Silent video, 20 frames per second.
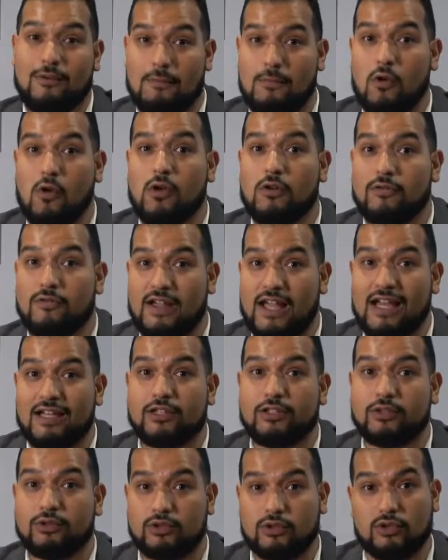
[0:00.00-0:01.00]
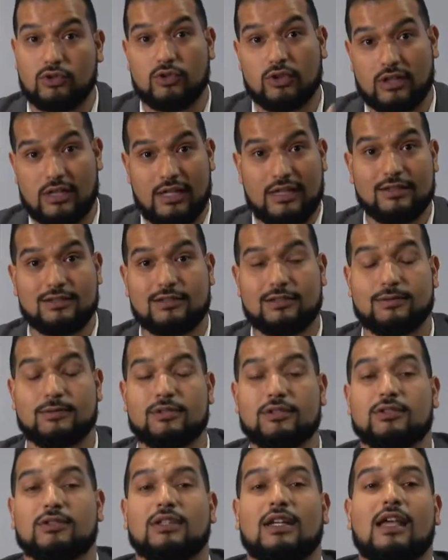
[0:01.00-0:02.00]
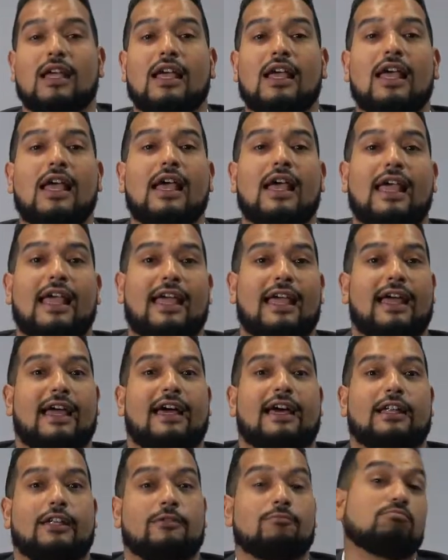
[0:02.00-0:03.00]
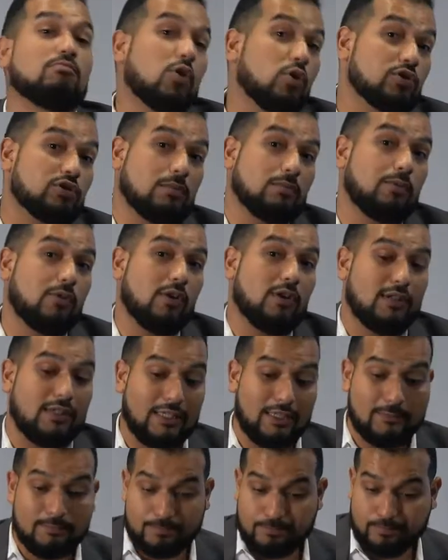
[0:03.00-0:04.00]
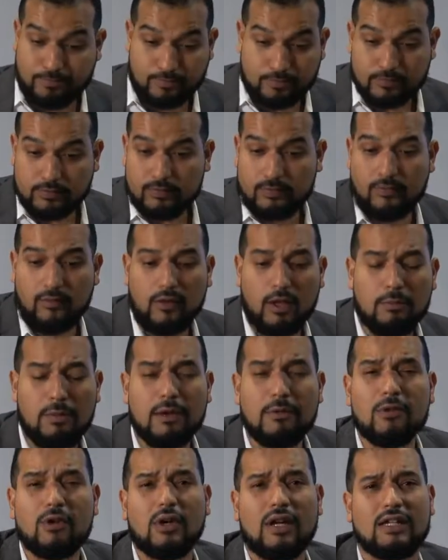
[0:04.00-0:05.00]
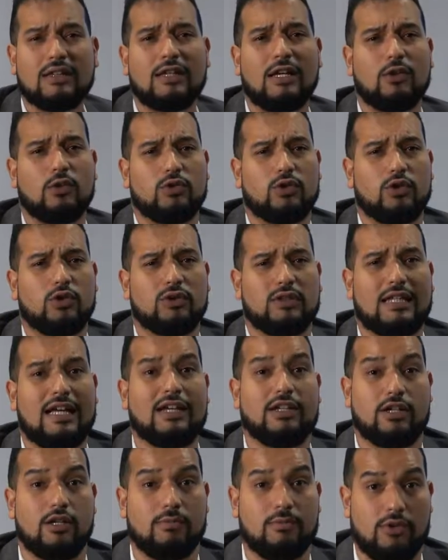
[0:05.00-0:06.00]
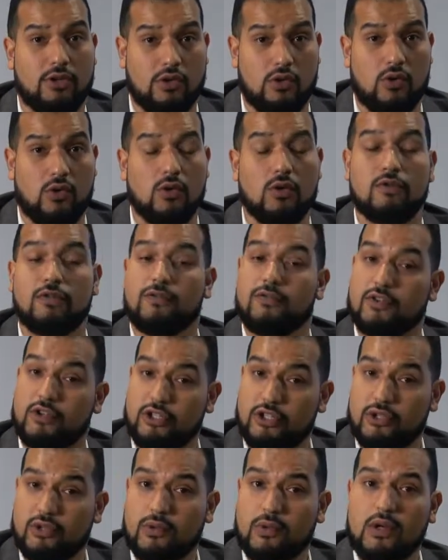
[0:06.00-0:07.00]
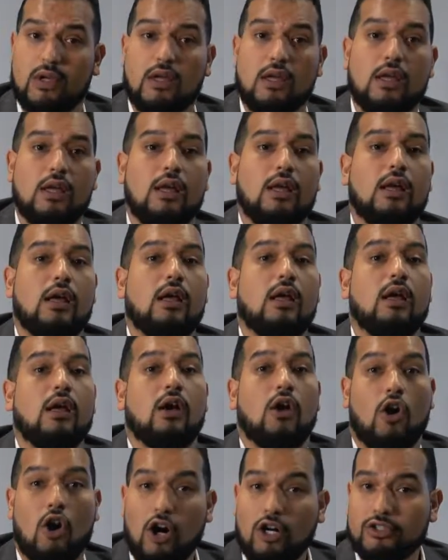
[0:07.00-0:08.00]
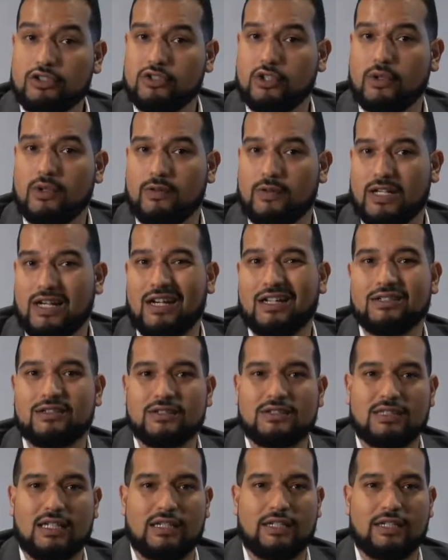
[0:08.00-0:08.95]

more value to your customers, and most importantly, be able to hit that number goal for you. Also, in regards to